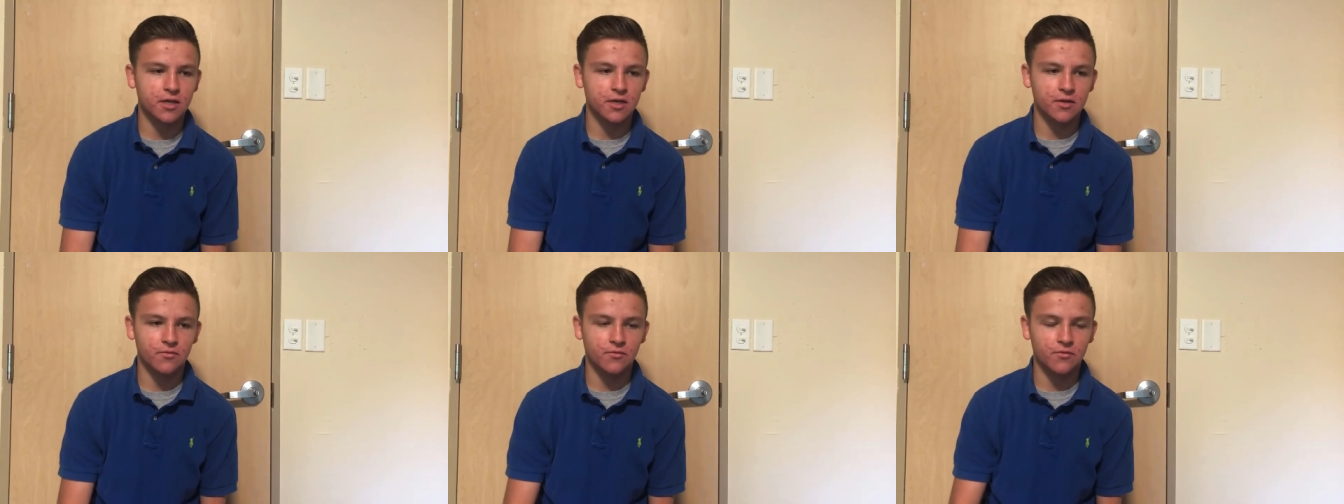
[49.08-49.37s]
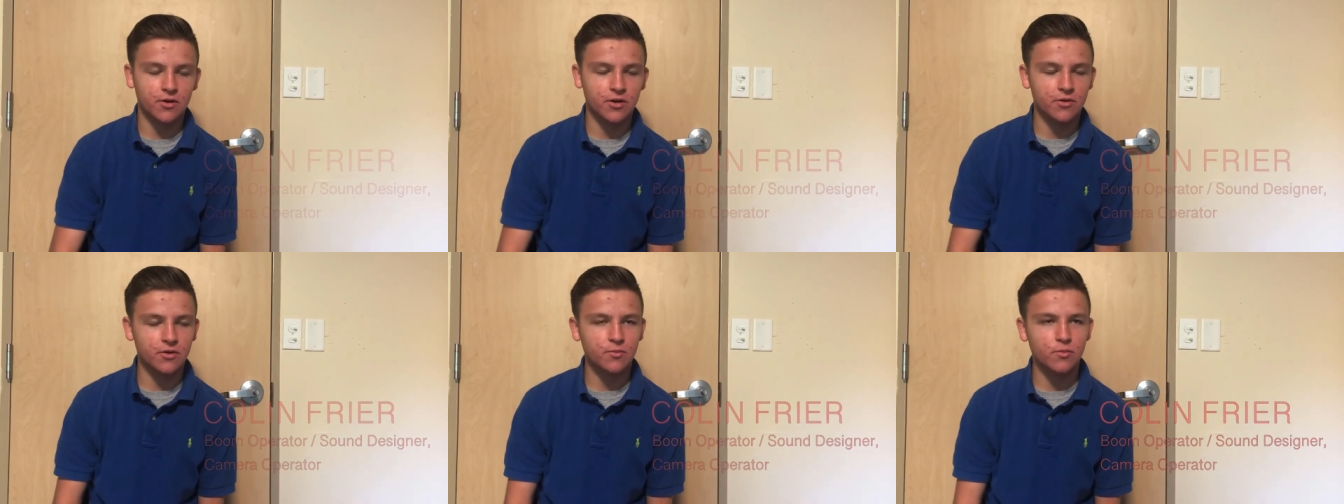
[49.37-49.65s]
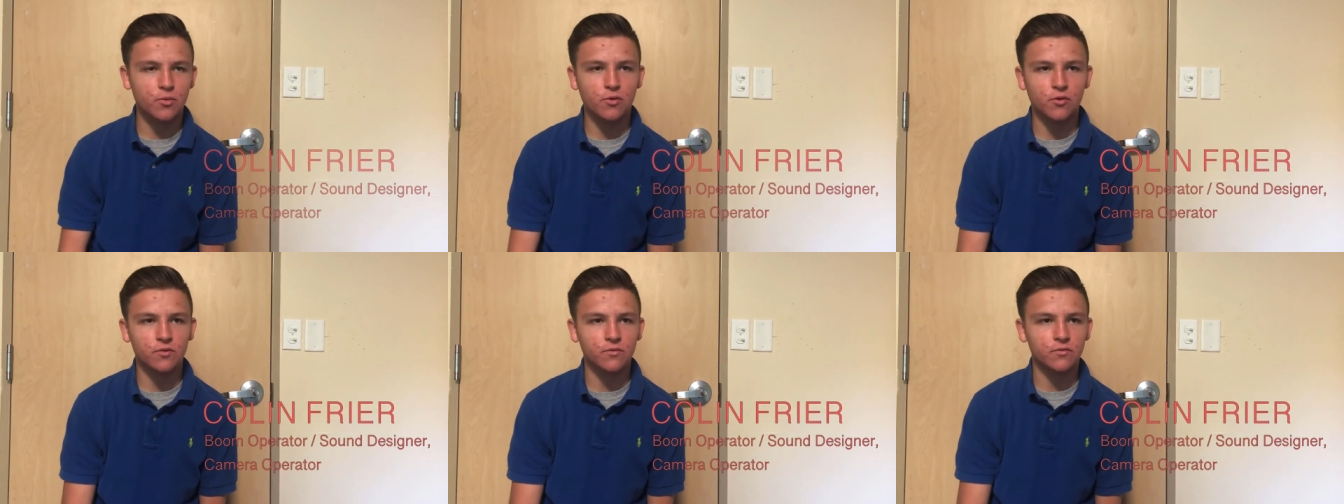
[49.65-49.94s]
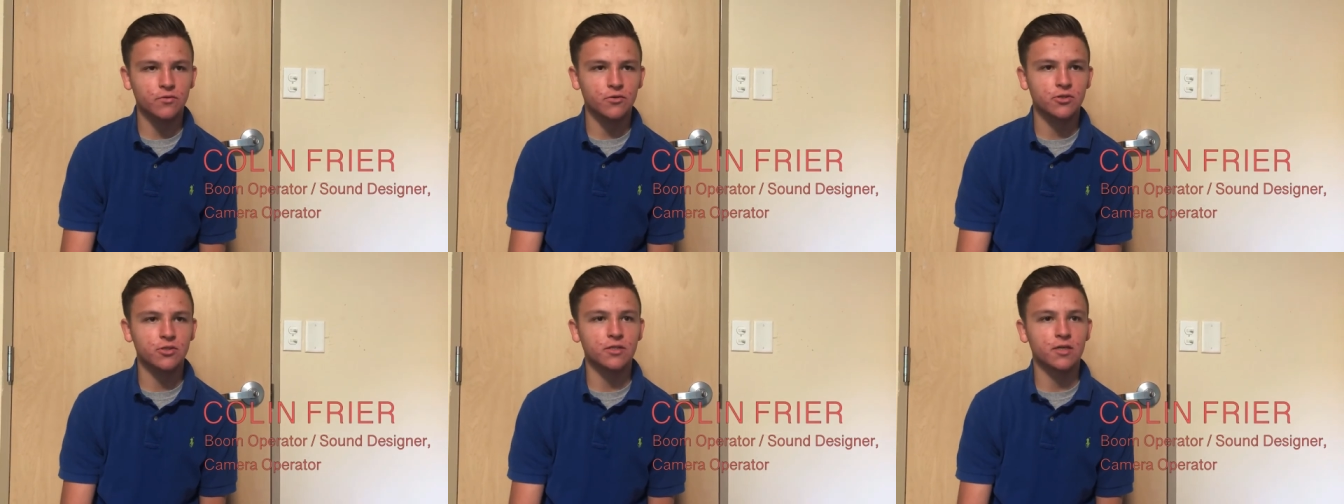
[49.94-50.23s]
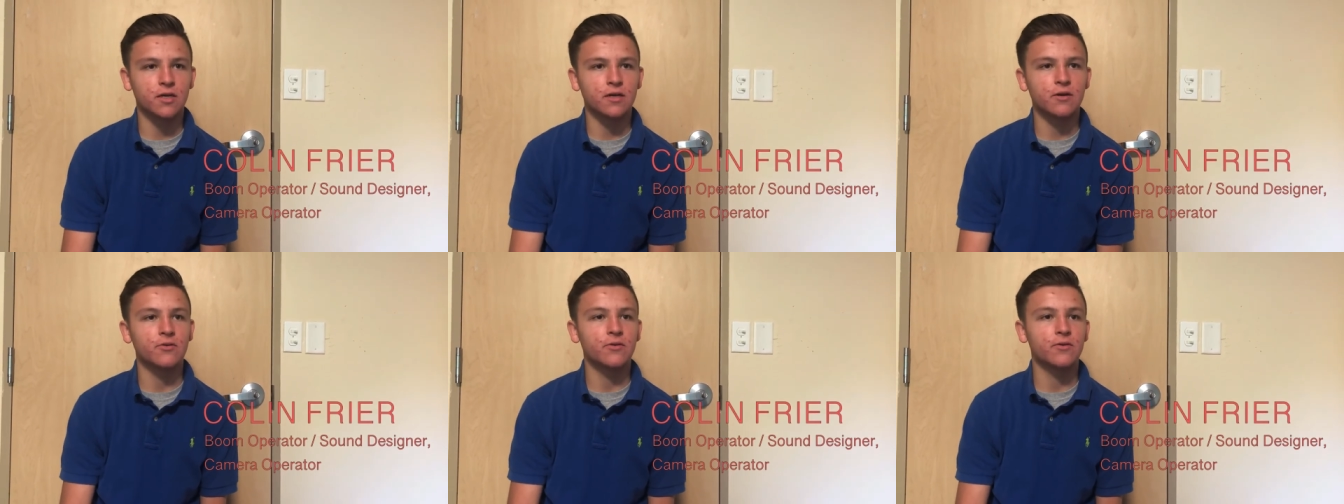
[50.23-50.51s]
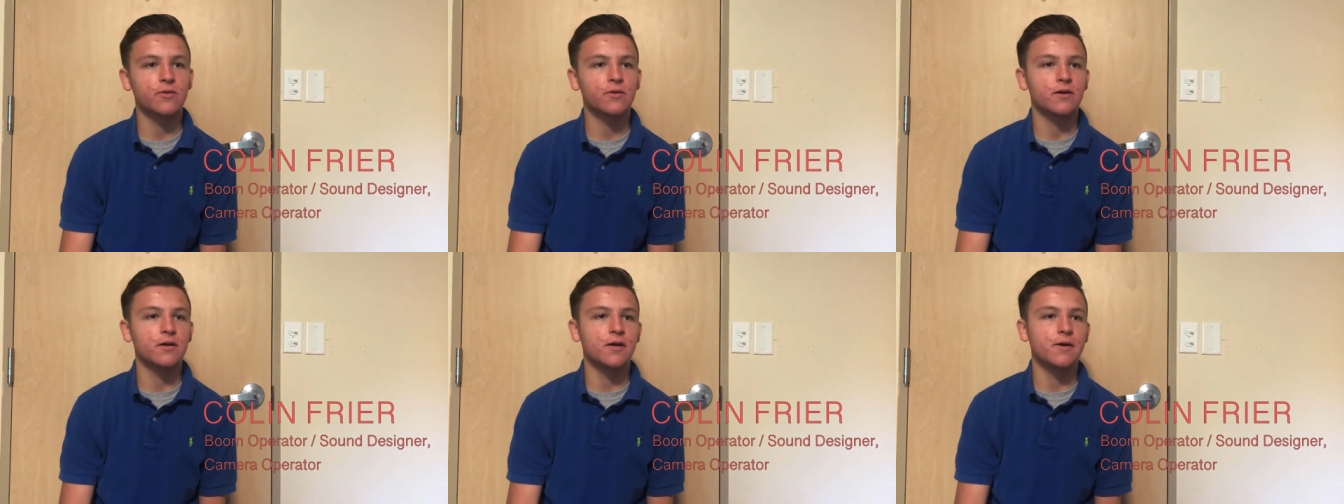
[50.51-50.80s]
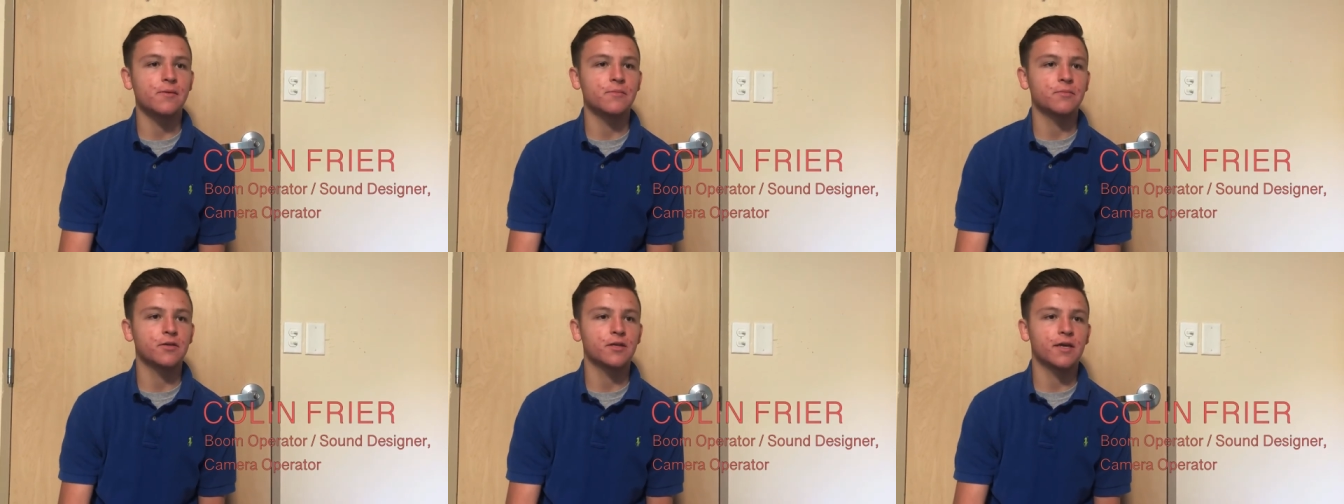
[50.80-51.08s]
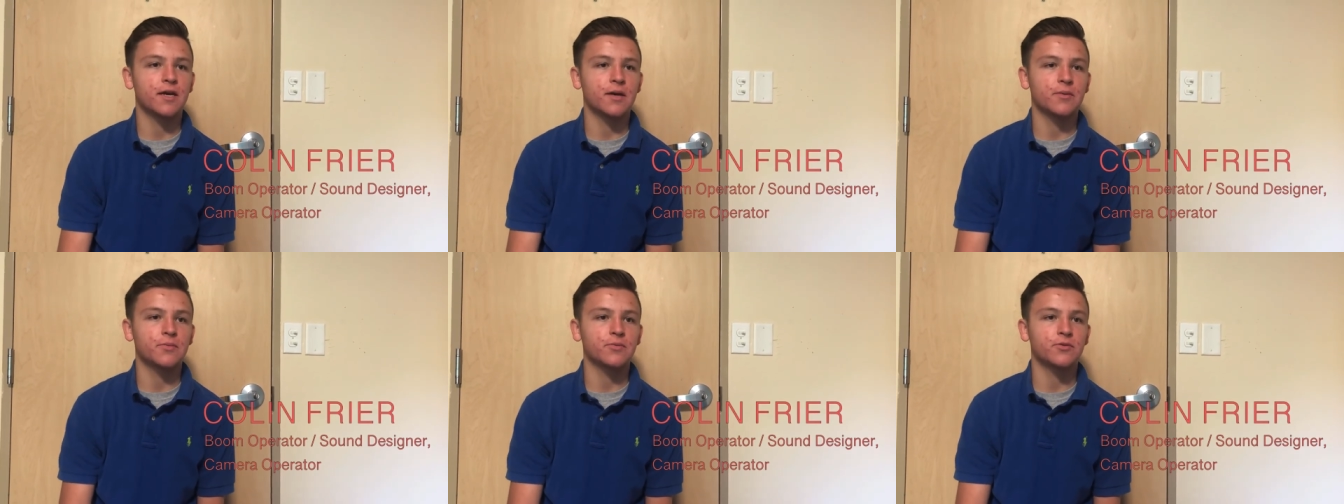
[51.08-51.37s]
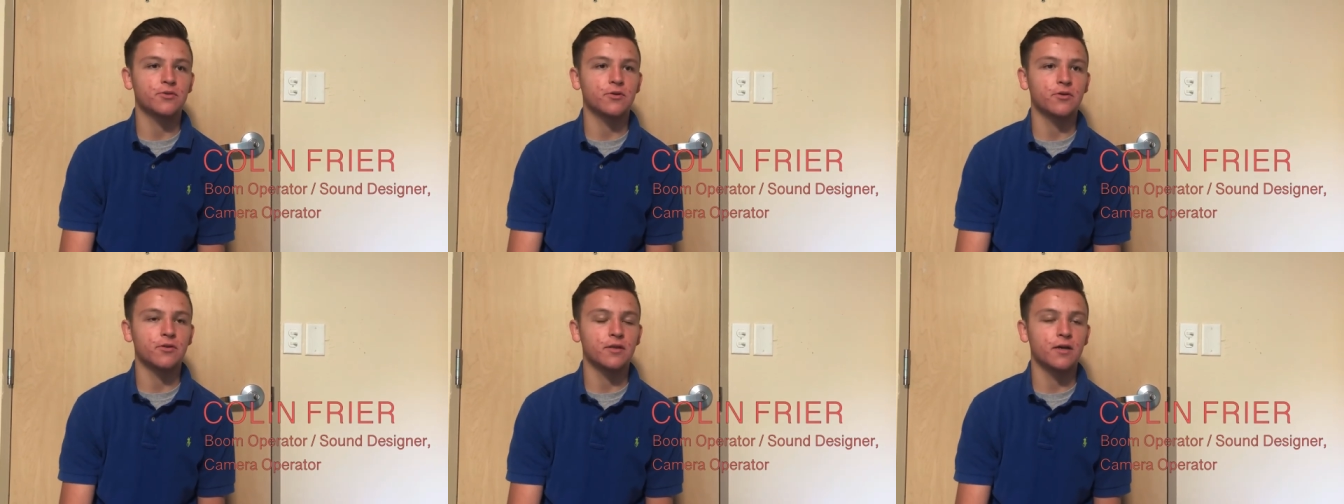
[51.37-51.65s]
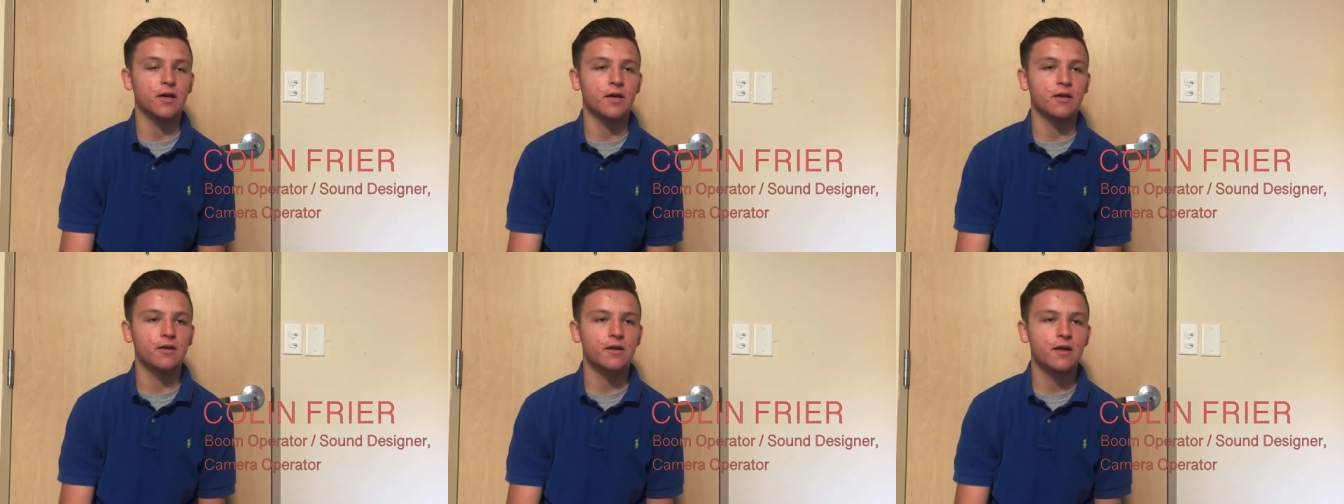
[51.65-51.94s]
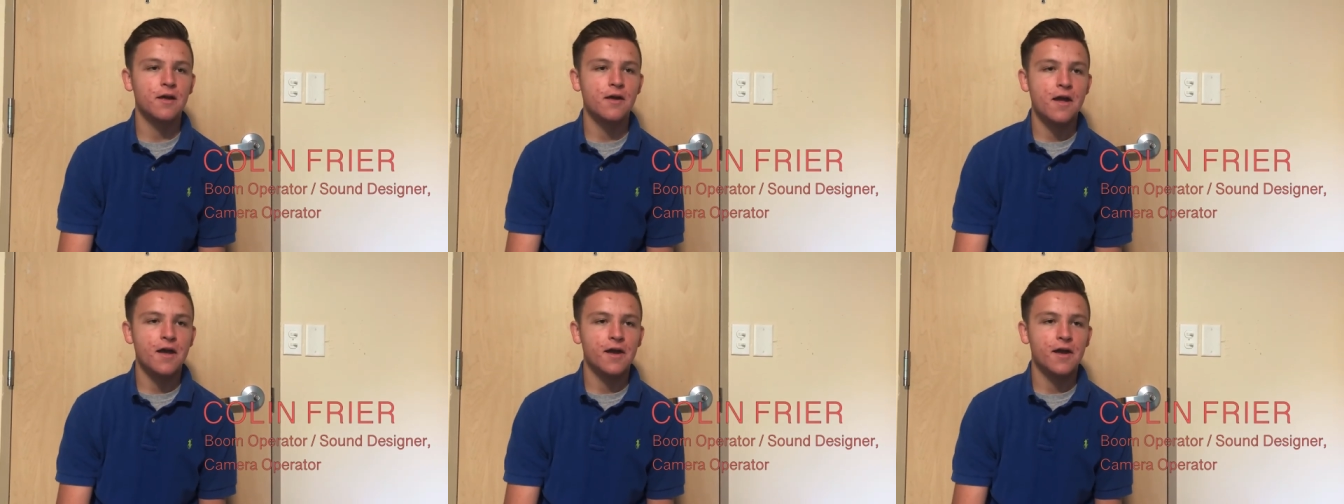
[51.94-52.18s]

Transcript: kind of very important for sound um, to capture all that,